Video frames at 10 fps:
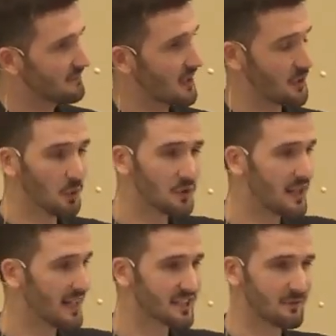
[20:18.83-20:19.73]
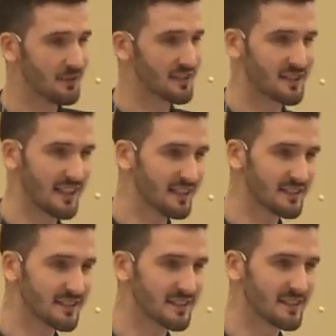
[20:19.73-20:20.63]
The Old Testament
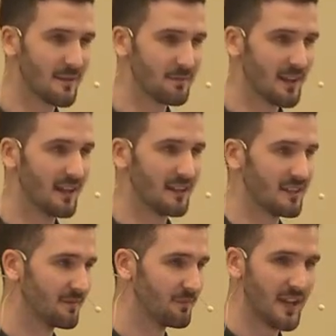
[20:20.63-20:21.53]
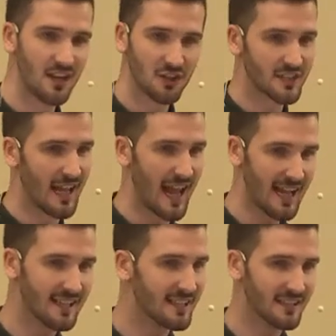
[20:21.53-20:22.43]
saints, they looked
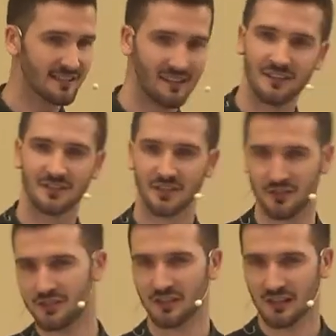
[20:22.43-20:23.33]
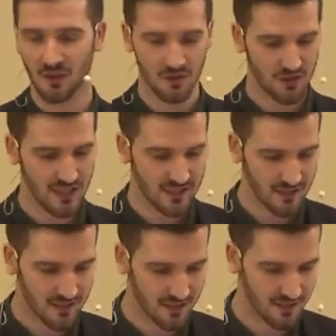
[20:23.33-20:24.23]
ahead to the Lord
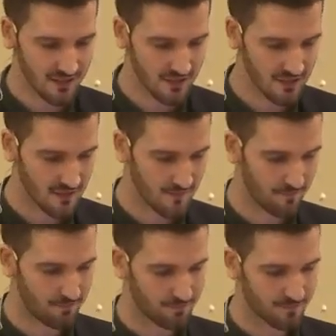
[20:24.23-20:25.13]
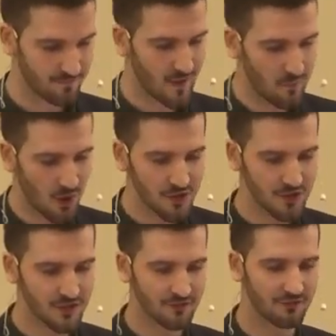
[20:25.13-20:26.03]
Jesus. The
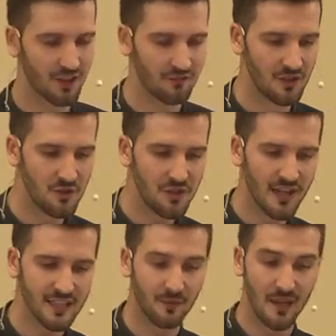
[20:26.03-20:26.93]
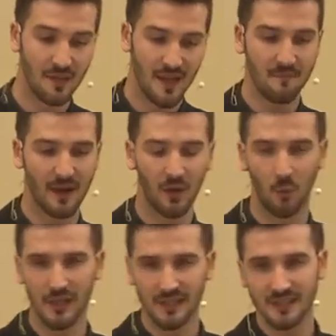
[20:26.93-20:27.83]
apostles of the New Testament, they bear
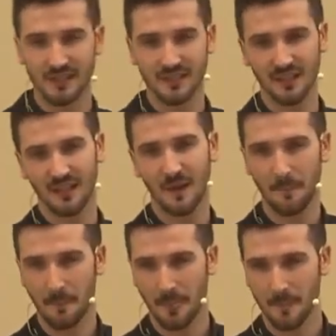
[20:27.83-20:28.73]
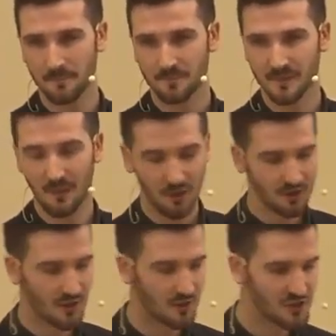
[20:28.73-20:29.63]
witness about
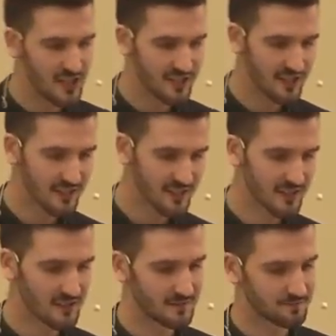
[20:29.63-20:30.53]
the Lord Jesus.